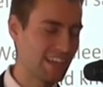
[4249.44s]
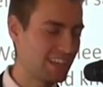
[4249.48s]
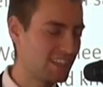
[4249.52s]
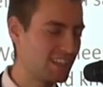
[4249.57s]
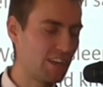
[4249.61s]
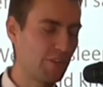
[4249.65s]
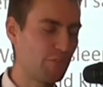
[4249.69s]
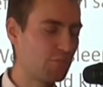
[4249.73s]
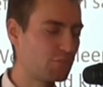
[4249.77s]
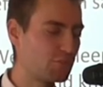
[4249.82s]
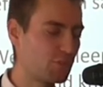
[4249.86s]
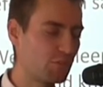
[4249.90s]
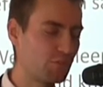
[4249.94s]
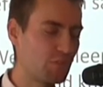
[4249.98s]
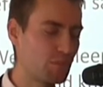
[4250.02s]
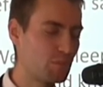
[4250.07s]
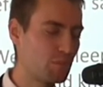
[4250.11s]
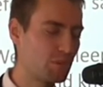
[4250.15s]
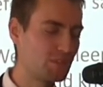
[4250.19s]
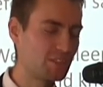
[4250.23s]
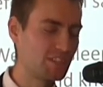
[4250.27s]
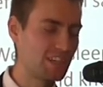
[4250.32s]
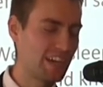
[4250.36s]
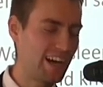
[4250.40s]
that gift
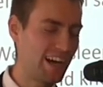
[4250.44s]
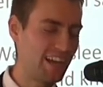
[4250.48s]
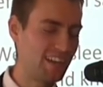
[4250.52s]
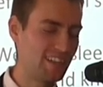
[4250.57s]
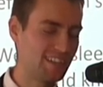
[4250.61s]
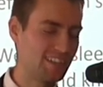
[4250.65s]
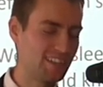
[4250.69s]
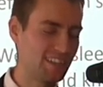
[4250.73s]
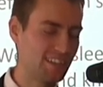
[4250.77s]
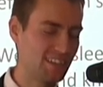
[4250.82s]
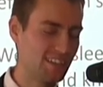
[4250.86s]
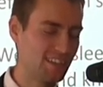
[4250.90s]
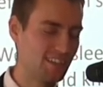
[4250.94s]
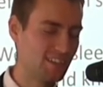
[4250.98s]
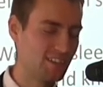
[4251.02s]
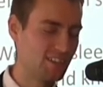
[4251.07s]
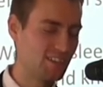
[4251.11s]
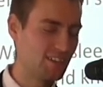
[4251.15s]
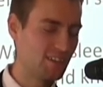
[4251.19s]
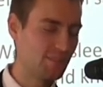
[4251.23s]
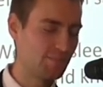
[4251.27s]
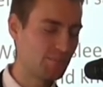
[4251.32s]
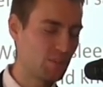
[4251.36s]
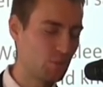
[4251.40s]
of
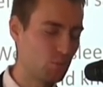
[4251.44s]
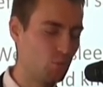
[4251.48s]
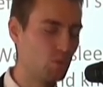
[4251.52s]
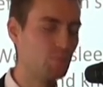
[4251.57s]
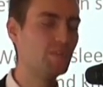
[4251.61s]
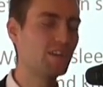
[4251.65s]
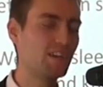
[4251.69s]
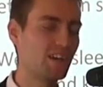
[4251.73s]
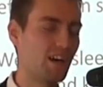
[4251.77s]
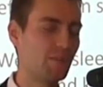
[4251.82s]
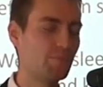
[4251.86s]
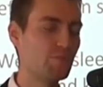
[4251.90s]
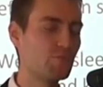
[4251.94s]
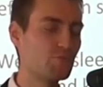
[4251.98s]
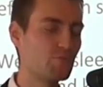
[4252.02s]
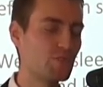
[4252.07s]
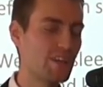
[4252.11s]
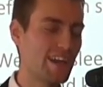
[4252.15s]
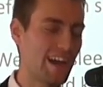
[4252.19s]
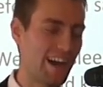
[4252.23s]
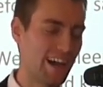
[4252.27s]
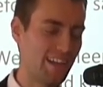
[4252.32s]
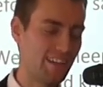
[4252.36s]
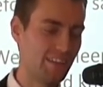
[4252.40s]
immortality will become
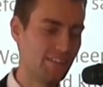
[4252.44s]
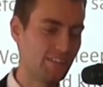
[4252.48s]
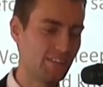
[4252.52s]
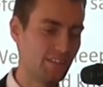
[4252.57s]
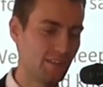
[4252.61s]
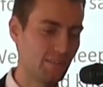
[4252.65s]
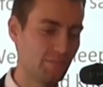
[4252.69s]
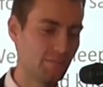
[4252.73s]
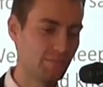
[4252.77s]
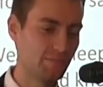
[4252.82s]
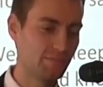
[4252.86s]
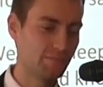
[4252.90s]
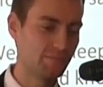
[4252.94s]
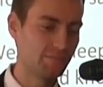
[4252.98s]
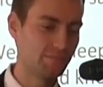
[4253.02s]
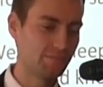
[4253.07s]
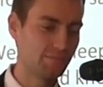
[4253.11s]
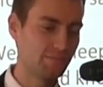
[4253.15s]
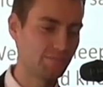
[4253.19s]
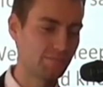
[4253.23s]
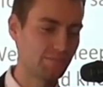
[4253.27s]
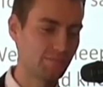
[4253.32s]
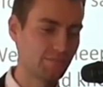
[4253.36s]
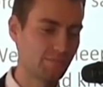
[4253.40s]
a reality.
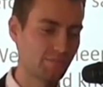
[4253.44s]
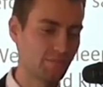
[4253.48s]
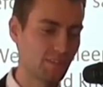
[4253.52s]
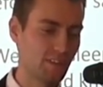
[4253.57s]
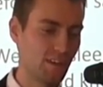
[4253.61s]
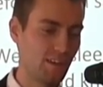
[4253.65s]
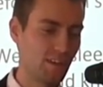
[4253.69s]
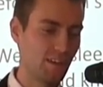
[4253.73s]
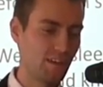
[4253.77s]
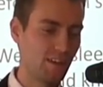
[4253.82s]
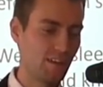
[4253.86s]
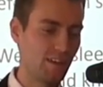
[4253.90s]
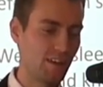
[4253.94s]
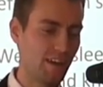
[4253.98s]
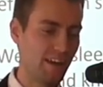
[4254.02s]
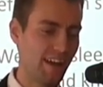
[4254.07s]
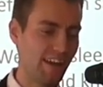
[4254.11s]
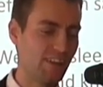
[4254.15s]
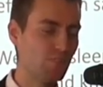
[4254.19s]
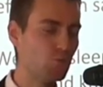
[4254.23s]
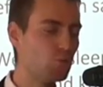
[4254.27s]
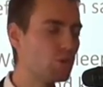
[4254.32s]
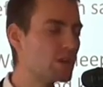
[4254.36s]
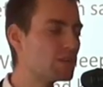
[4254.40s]

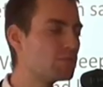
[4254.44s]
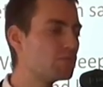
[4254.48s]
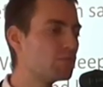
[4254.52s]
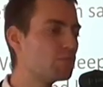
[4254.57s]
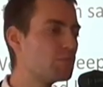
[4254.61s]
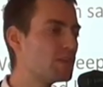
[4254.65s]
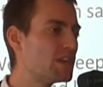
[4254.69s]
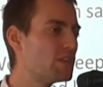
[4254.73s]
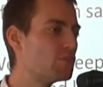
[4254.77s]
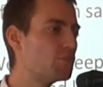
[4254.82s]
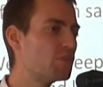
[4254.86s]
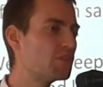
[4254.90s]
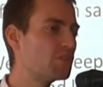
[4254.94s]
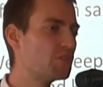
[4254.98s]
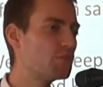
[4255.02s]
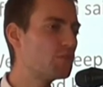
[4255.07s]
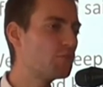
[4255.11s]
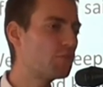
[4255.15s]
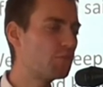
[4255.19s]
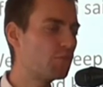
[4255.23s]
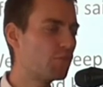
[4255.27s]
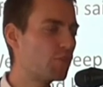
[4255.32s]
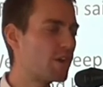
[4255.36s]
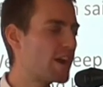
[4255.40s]
And we will be
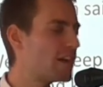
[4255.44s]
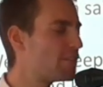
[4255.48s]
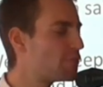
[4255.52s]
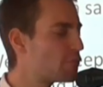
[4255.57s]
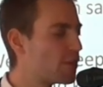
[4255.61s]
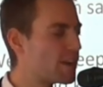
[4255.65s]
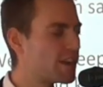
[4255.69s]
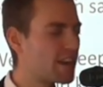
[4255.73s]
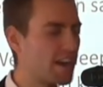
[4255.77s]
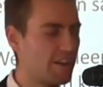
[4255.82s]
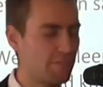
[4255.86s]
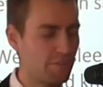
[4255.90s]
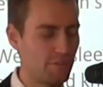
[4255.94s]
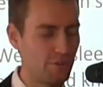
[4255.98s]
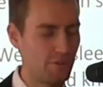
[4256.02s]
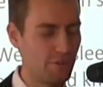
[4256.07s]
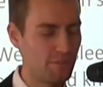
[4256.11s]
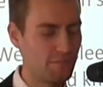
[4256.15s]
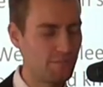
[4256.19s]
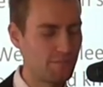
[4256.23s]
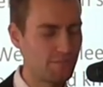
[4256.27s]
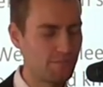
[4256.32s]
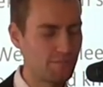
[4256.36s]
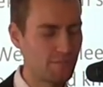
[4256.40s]
with you forever and
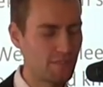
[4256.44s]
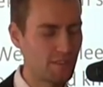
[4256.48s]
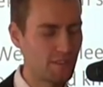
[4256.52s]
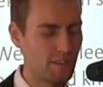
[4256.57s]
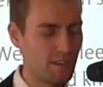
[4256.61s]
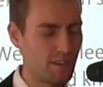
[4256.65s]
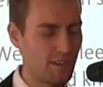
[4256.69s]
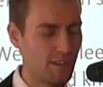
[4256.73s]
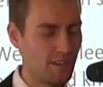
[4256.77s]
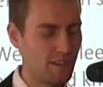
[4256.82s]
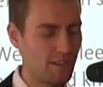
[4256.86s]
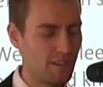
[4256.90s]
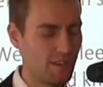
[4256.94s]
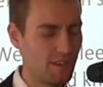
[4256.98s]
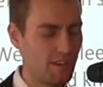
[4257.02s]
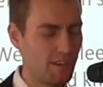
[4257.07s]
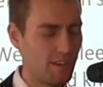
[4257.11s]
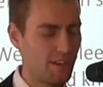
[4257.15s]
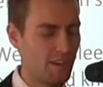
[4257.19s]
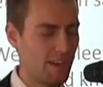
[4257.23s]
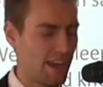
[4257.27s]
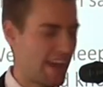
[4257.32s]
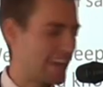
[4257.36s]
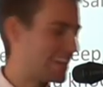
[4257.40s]
ever.
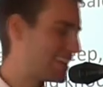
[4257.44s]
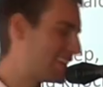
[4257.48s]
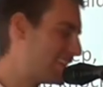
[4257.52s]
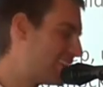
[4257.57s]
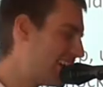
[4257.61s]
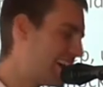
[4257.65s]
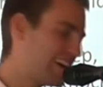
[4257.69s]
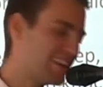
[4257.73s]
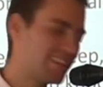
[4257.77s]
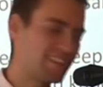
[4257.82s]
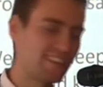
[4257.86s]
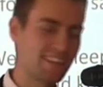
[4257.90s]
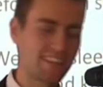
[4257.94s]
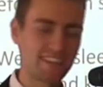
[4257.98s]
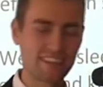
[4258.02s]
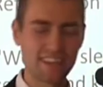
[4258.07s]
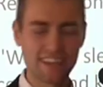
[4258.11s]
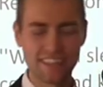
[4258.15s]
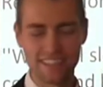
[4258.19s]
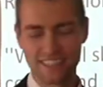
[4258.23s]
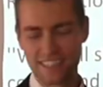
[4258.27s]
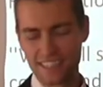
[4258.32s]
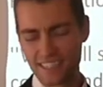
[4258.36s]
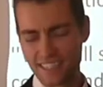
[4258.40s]
And
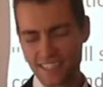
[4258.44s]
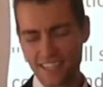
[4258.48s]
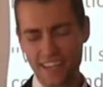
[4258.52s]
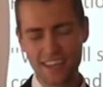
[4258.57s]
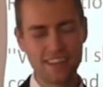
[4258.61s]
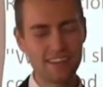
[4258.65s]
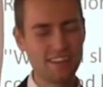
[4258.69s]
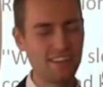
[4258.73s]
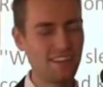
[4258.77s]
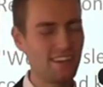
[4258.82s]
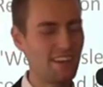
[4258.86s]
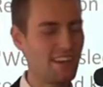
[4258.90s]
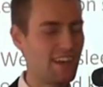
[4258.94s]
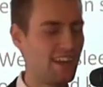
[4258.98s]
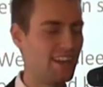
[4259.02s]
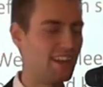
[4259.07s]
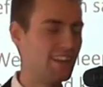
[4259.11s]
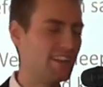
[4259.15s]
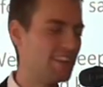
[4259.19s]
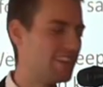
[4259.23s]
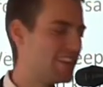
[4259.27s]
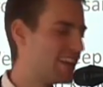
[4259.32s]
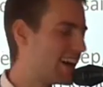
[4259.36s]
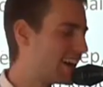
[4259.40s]
death and sin
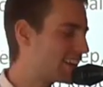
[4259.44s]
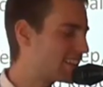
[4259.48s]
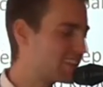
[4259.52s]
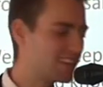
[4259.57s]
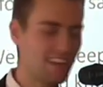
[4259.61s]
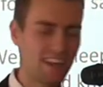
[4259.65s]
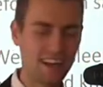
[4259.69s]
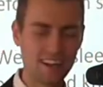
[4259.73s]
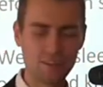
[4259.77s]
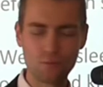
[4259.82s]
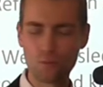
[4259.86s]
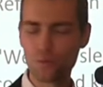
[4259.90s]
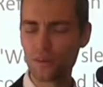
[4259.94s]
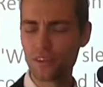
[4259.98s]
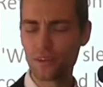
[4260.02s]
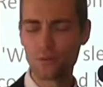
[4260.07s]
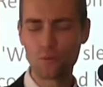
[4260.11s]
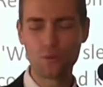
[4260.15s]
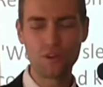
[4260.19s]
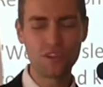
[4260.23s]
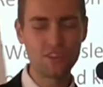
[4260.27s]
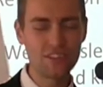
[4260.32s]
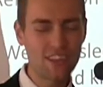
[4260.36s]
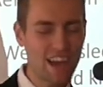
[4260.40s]
and nothing else
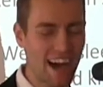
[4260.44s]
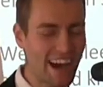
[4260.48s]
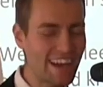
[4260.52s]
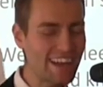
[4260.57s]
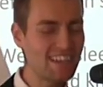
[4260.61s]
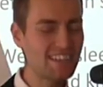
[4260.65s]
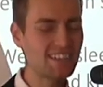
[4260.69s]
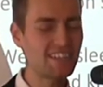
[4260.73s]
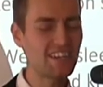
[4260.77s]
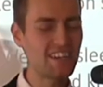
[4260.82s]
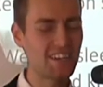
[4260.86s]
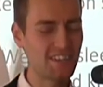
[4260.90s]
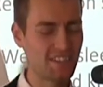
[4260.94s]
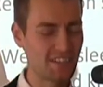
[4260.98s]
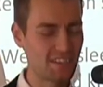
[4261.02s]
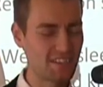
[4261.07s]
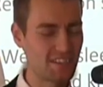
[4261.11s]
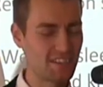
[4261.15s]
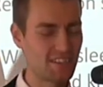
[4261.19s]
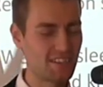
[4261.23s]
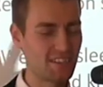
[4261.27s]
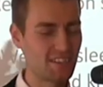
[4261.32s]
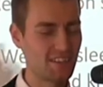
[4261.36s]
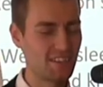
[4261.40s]
will not
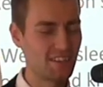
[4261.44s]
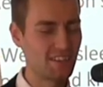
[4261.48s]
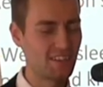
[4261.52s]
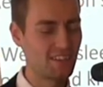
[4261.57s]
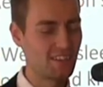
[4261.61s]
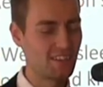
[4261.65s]
exist